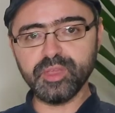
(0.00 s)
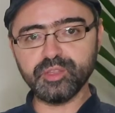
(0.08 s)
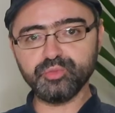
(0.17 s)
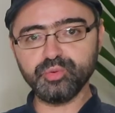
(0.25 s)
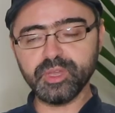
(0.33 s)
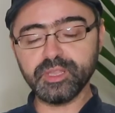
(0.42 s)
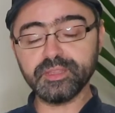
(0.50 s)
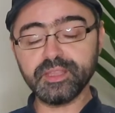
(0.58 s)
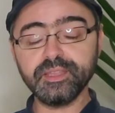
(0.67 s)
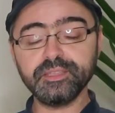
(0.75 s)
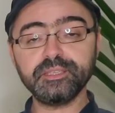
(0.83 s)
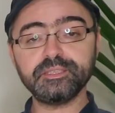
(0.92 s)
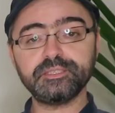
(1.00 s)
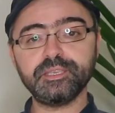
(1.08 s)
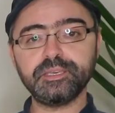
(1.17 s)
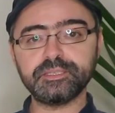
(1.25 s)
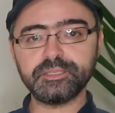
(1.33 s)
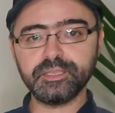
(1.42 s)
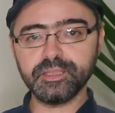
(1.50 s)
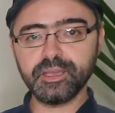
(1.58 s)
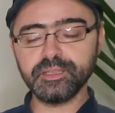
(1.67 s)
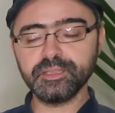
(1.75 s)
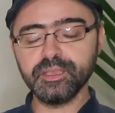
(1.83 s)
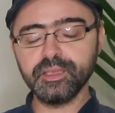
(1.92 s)
between
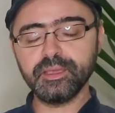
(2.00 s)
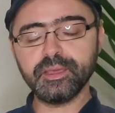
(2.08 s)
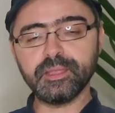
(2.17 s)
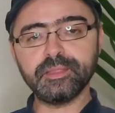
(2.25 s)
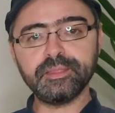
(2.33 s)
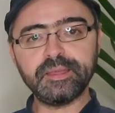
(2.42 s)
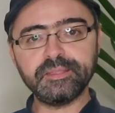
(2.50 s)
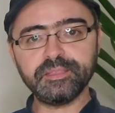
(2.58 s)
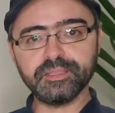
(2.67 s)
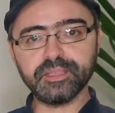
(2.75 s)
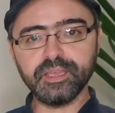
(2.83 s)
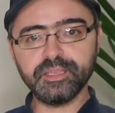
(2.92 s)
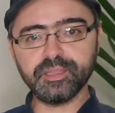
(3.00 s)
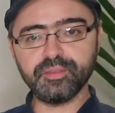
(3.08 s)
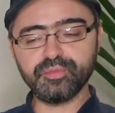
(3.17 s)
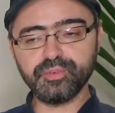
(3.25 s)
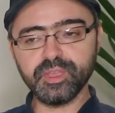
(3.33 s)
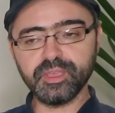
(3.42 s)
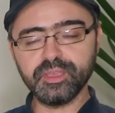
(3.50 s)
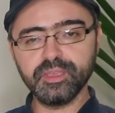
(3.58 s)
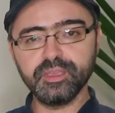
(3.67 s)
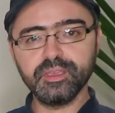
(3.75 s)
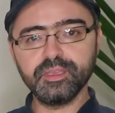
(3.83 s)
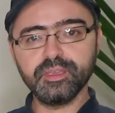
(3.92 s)
1969 and
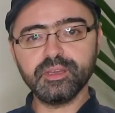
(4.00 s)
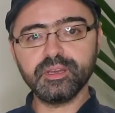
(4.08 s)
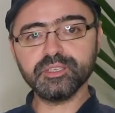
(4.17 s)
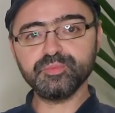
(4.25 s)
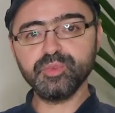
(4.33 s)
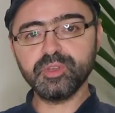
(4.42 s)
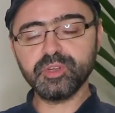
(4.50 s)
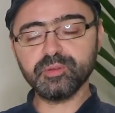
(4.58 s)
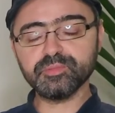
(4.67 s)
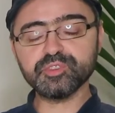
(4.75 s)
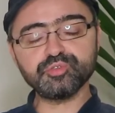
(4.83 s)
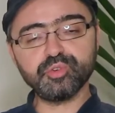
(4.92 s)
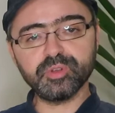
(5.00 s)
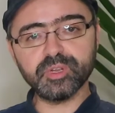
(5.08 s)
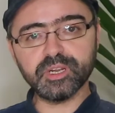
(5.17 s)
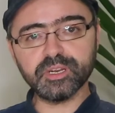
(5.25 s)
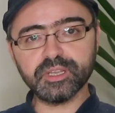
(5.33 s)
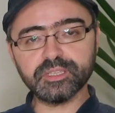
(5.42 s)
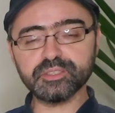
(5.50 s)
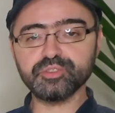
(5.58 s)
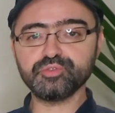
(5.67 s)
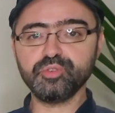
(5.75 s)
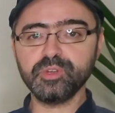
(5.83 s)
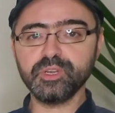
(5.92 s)
1983 has become stronger and
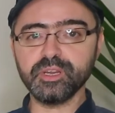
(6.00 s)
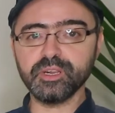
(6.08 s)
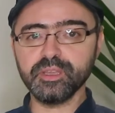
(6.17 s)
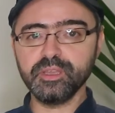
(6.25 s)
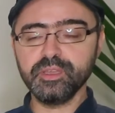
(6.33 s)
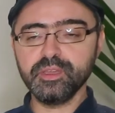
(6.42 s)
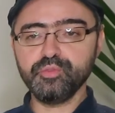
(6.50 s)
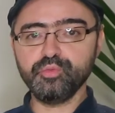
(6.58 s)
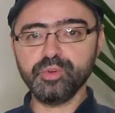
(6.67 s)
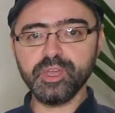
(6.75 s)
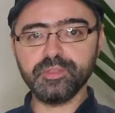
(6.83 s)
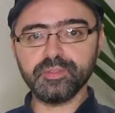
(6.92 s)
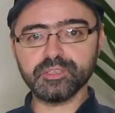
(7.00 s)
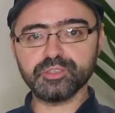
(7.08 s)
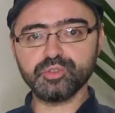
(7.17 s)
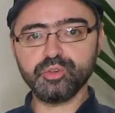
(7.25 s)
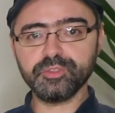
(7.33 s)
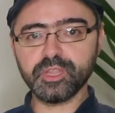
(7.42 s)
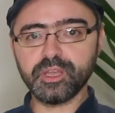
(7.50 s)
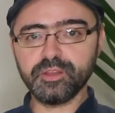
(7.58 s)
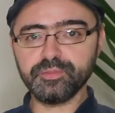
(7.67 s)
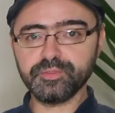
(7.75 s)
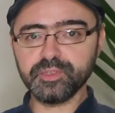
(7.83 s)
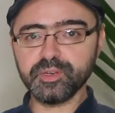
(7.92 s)
stronger, with
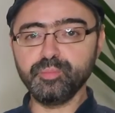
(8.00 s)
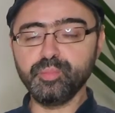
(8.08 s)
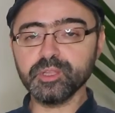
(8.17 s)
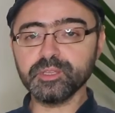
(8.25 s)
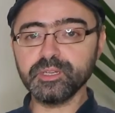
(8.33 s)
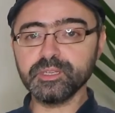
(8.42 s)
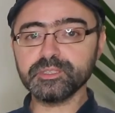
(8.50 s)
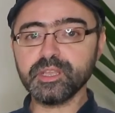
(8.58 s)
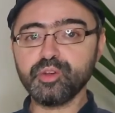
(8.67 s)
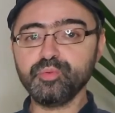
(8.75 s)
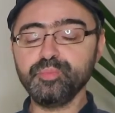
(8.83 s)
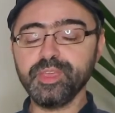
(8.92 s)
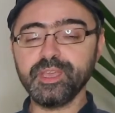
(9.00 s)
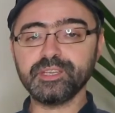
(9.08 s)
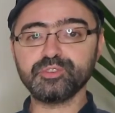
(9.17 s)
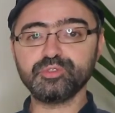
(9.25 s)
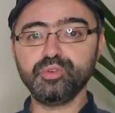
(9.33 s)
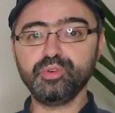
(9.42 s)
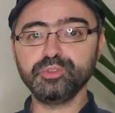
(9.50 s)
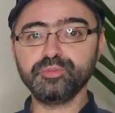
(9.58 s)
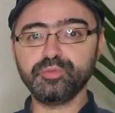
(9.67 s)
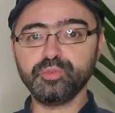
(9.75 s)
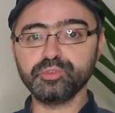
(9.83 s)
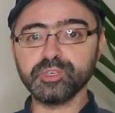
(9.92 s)
sought-after bottles now being sold
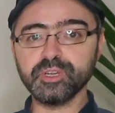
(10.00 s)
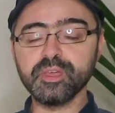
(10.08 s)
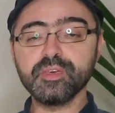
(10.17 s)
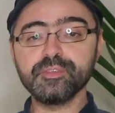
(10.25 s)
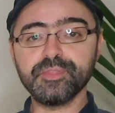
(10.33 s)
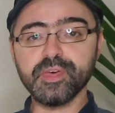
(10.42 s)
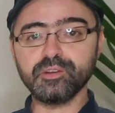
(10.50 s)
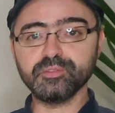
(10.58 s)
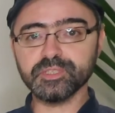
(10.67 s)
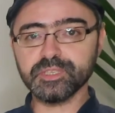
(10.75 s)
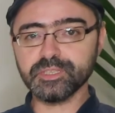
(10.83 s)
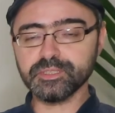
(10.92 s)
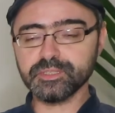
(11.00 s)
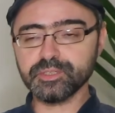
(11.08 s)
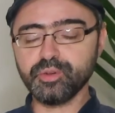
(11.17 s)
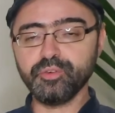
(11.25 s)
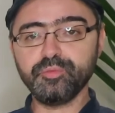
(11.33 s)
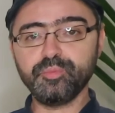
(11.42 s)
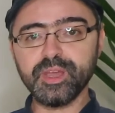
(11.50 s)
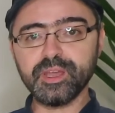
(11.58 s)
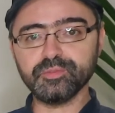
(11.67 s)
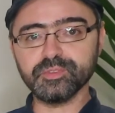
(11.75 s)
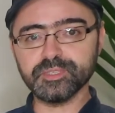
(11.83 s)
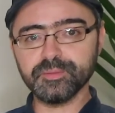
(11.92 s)
for thousands of
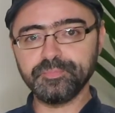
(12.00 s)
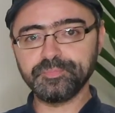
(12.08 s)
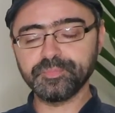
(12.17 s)
pounds.